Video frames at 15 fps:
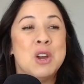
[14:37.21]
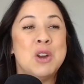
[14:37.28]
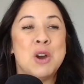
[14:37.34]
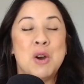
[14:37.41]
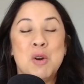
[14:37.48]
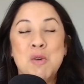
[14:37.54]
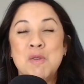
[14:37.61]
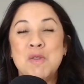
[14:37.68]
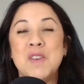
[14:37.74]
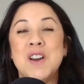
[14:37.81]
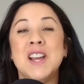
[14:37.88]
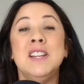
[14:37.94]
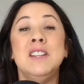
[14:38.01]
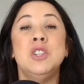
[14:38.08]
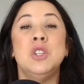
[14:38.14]
Go
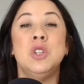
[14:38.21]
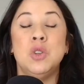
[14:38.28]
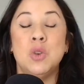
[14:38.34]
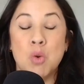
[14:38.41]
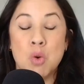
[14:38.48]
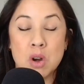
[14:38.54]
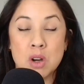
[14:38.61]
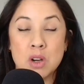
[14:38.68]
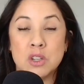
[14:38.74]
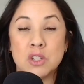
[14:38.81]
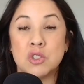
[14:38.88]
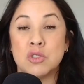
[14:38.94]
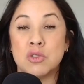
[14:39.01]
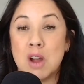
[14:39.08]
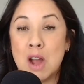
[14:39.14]
find your
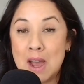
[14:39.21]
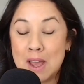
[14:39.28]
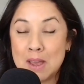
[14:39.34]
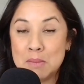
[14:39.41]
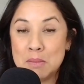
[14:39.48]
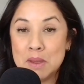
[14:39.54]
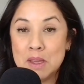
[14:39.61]
tribe.